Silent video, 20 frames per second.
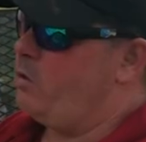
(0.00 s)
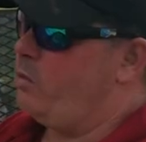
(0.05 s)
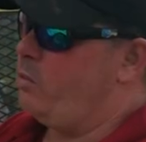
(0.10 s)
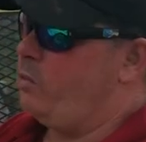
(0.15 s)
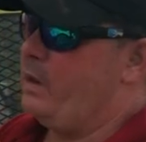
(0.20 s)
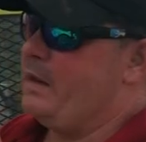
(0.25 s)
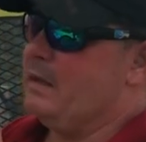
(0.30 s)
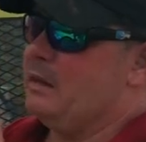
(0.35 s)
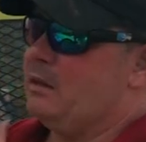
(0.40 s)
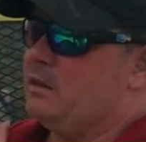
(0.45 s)

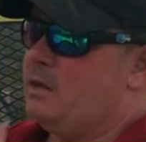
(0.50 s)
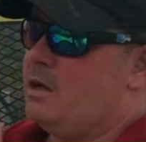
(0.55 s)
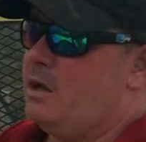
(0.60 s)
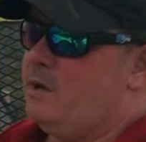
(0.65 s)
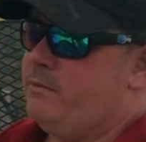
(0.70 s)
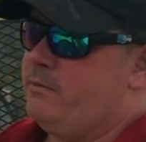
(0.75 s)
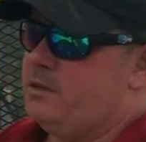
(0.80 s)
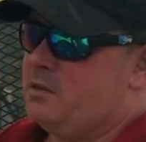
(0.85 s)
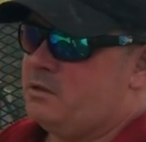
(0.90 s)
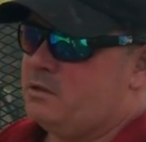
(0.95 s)
We
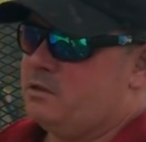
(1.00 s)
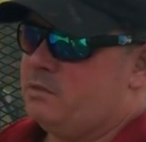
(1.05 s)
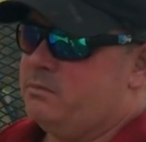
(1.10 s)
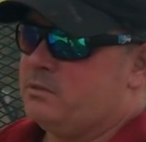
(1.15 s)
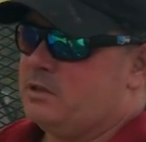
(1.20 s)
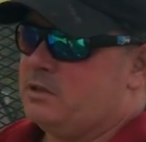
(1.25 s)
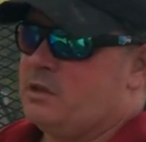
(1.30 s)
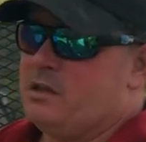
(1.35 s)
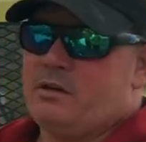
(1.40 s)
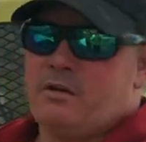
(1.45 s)
love this
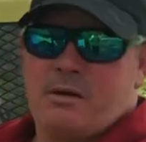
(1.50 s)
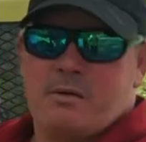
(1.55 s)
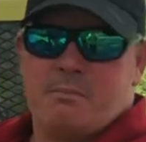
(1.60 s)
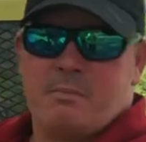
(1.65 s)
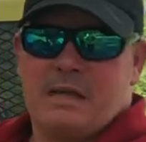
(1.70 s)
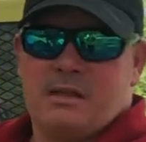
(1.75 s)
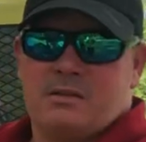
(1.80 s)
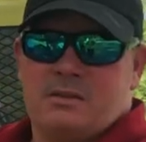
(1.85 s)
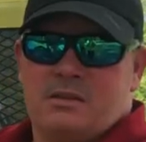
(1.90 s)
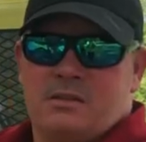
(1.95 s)
surface cleaner. It
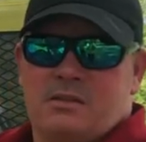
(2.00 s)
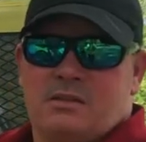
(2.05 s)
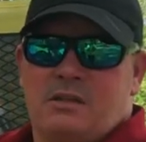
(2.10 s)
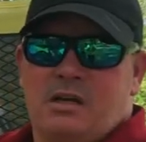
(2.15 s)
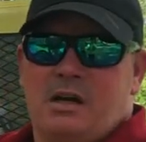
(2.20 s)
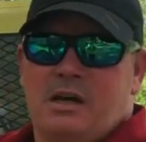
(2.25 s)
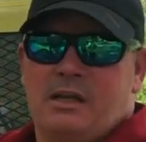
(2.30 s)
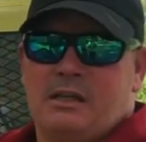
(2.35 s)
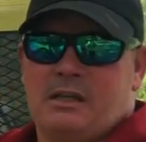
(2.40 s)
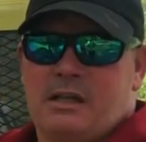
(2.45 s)
makes us
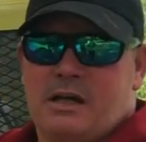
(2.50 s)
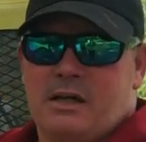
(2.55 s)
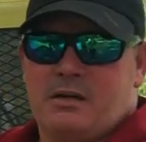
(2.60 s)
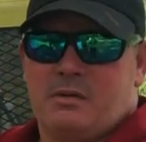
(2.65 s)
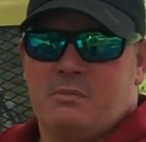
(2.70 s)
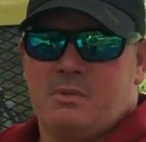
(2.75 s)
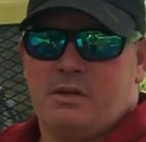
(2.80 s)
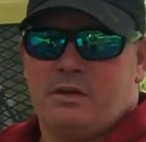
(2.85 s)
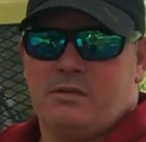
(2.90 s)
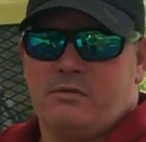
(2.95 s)
a lot
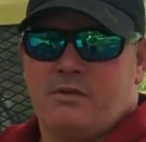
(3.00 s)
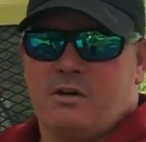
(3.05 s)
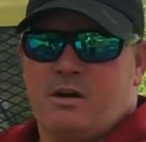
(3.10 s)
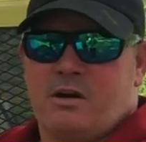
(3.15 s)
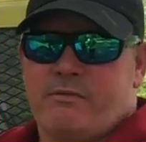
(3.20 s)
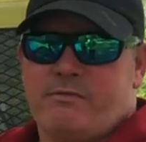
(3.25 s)
of money for our